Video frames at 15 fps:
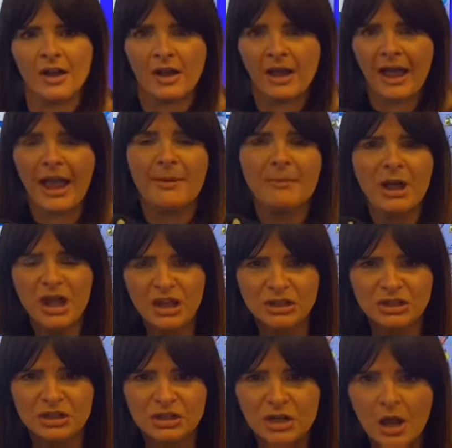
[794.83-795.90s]
How
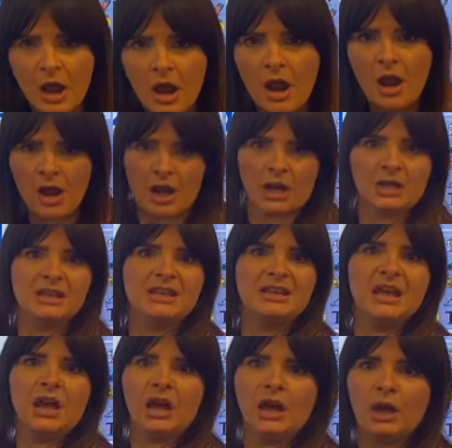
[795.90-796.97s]
much? No,
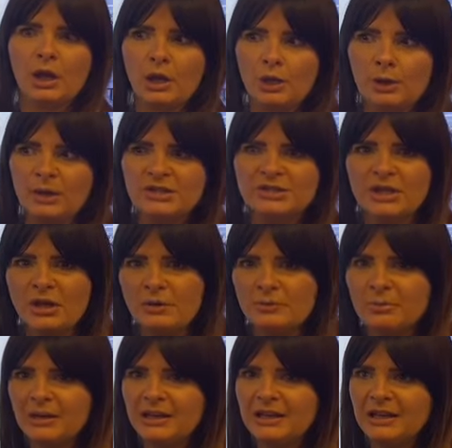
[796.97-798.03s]
I don't
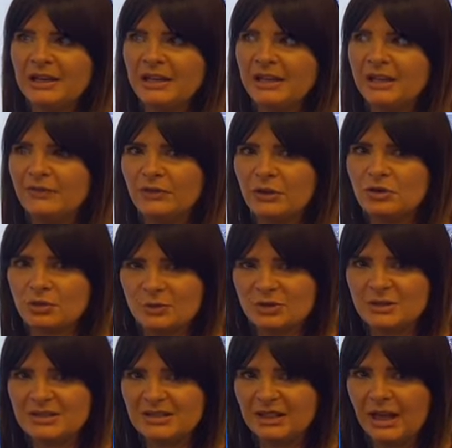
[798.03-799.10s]
believe you. Should we do
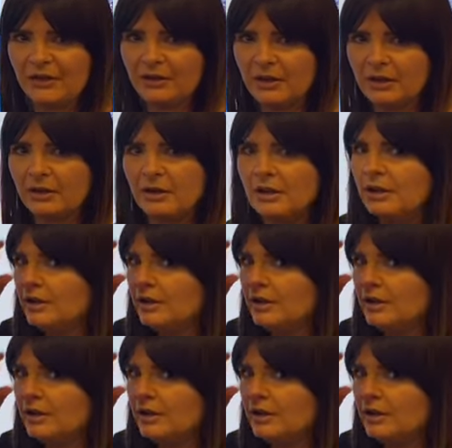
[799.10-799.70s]
it together?